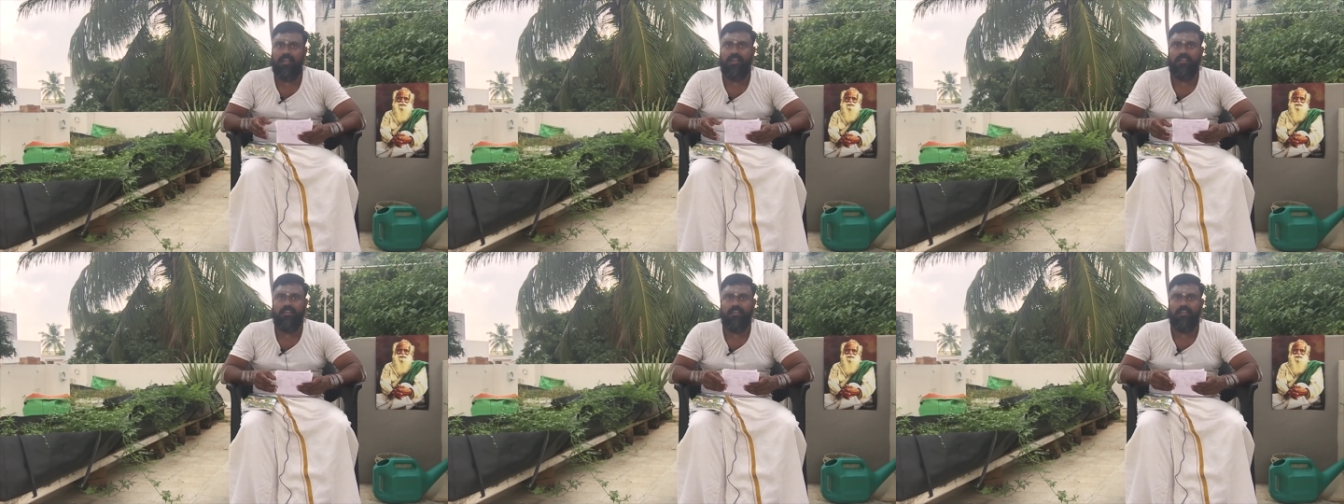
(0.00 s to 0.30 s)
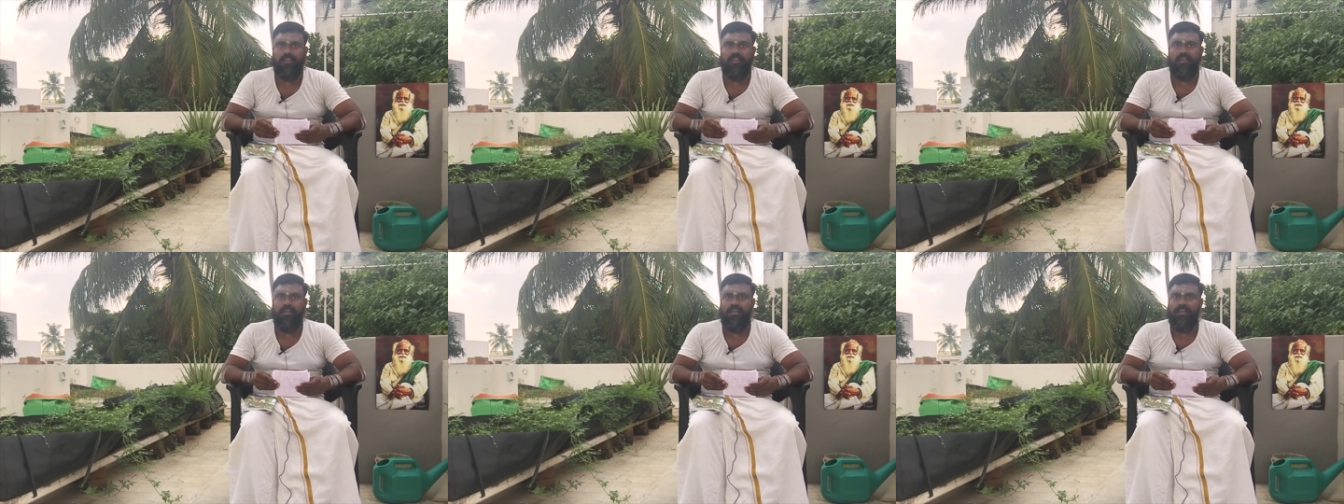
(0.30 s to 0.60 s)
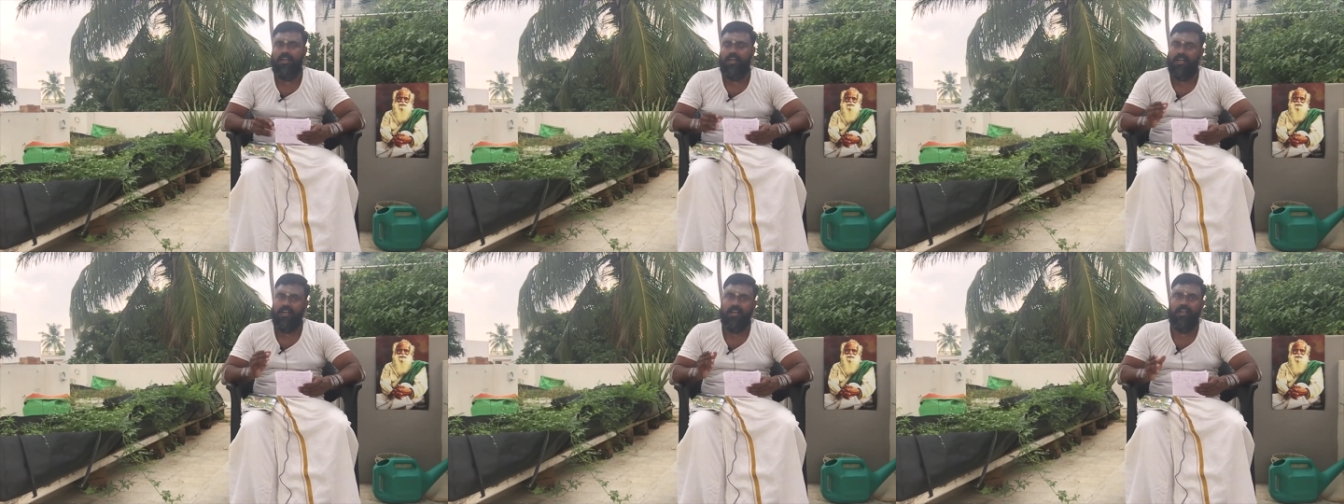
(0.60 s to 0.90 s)
healthy
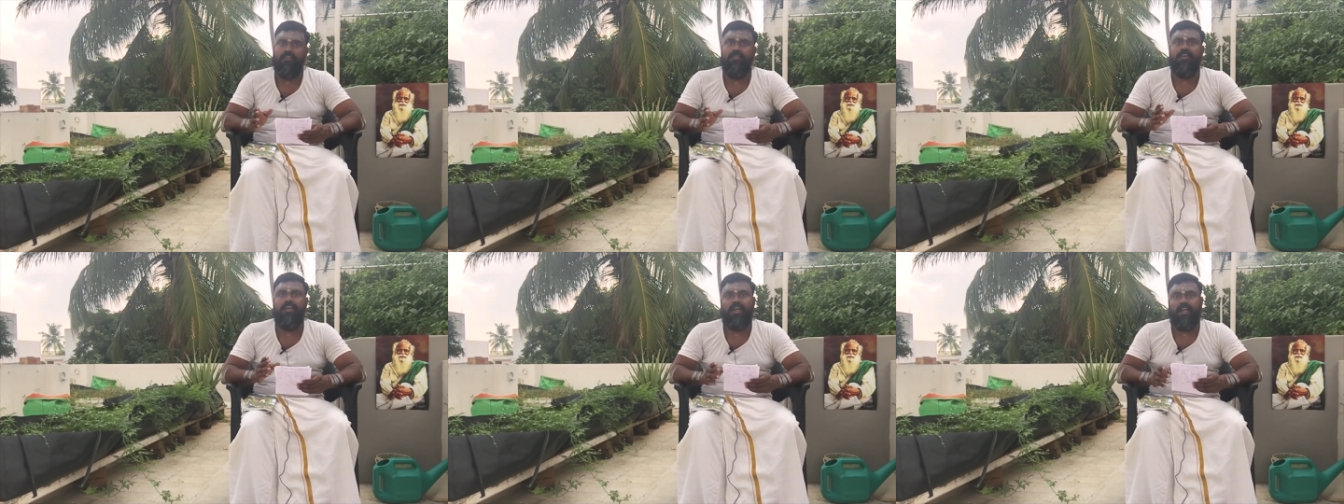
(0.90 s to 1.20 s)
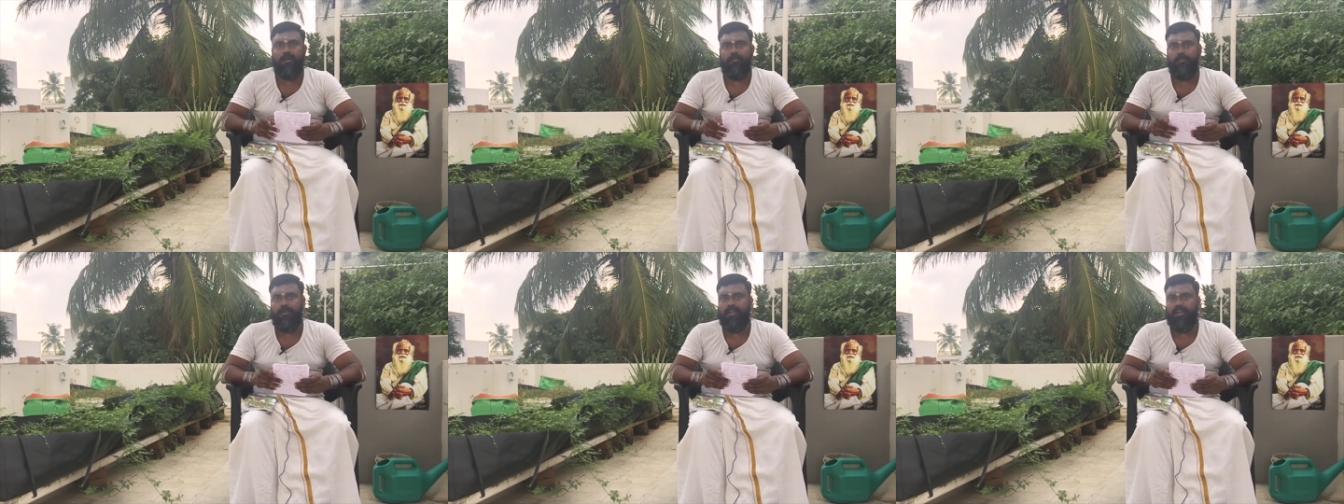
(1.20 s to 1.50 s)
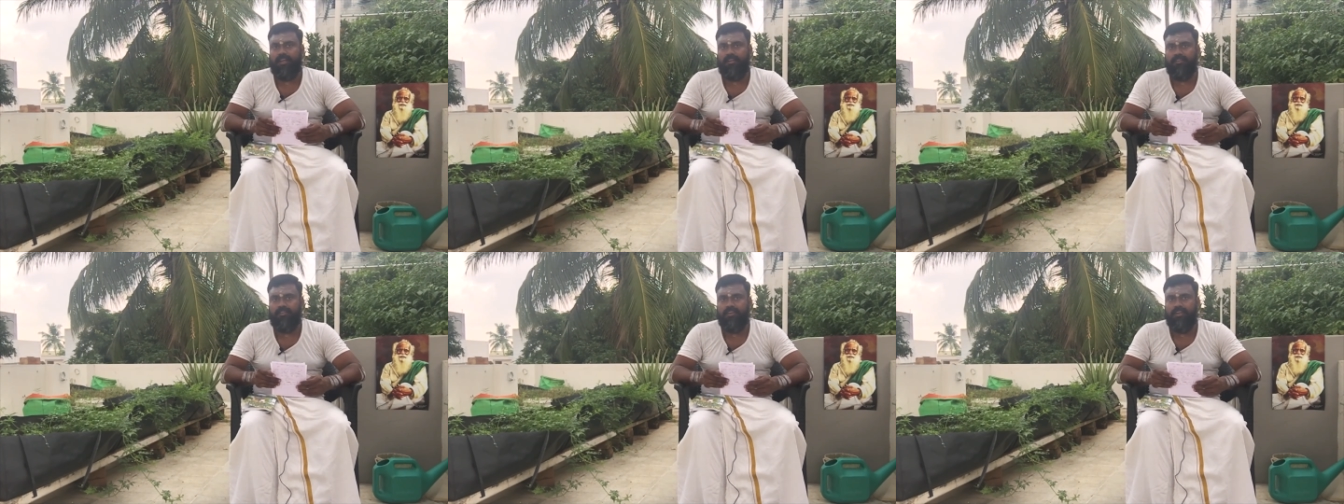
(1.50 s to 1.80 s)
and live a happy
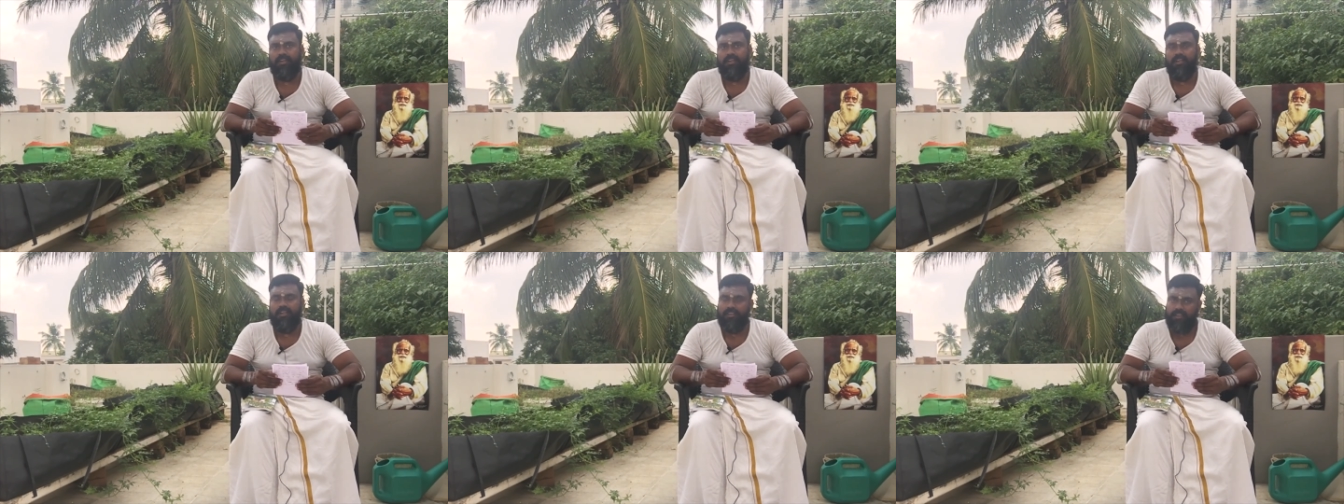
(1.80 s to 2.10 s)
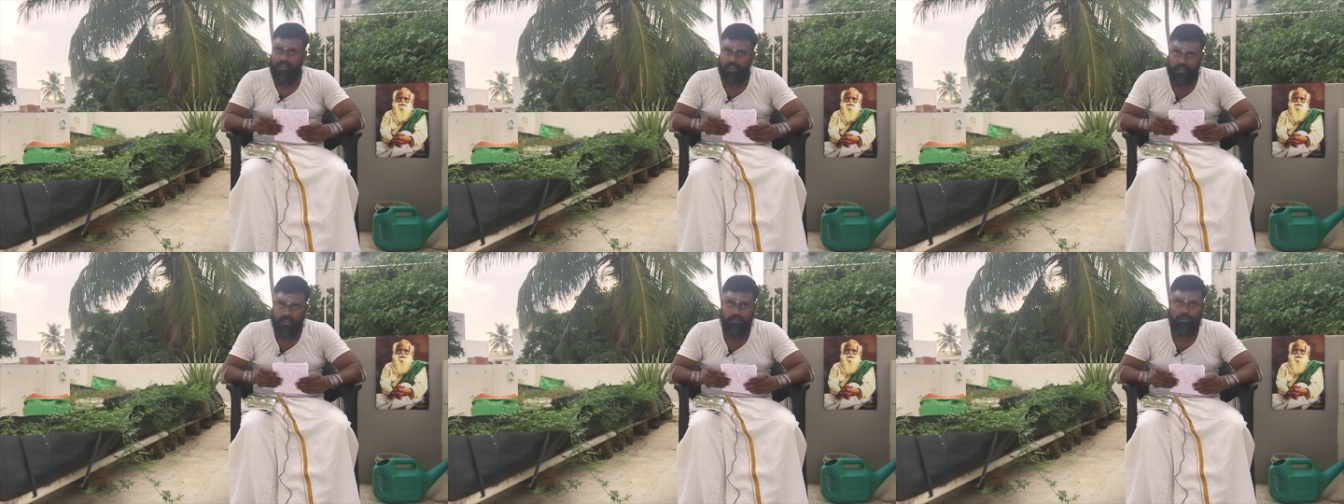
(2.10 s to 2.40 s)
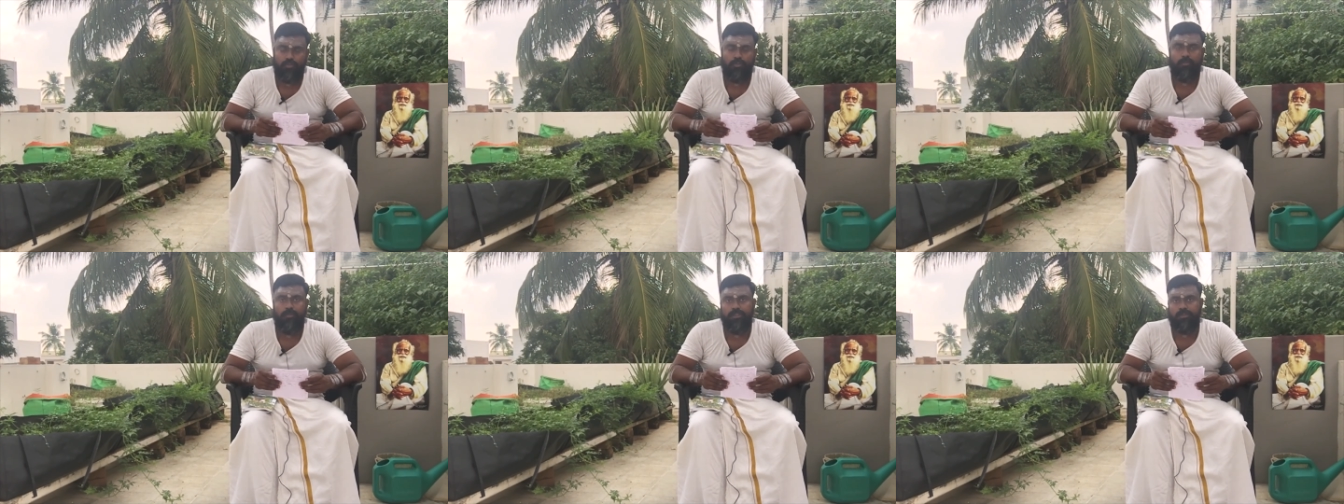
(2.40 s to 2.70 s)
life. Thank
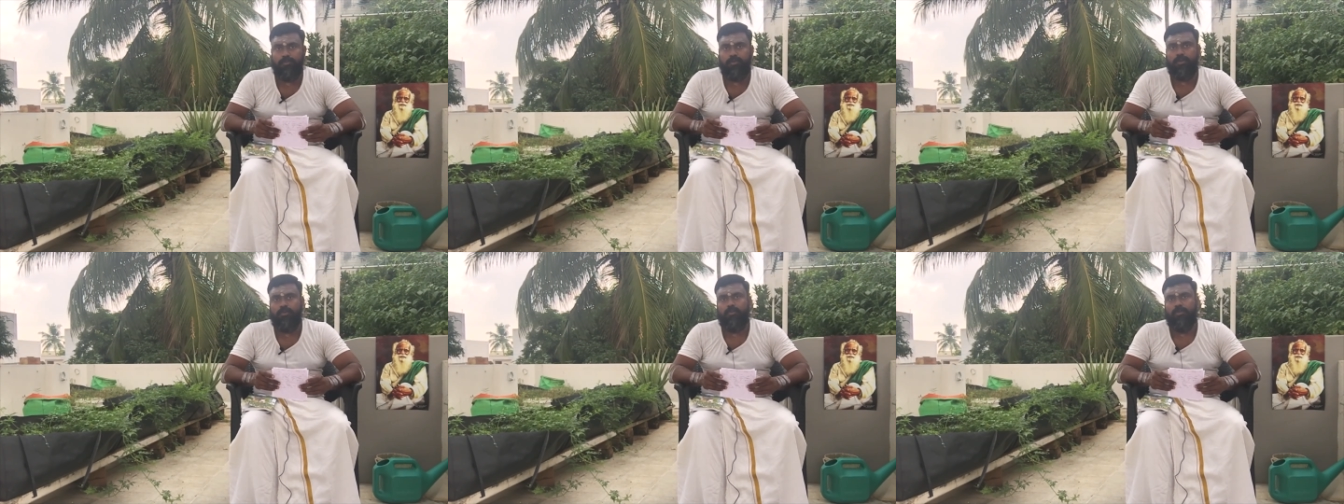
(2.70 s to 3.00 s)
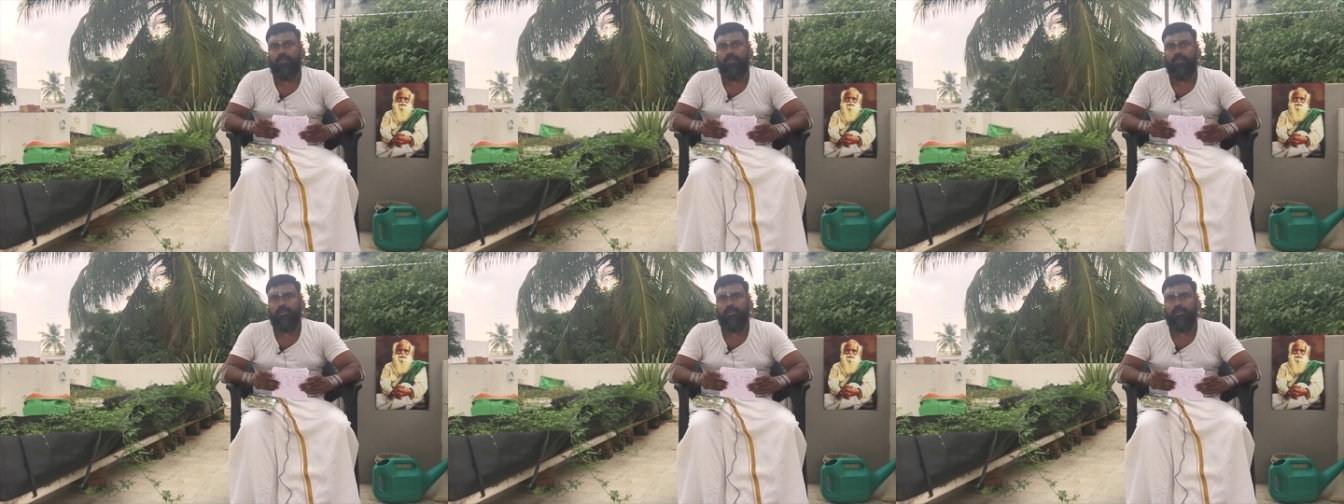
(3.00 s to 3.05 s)
you so much for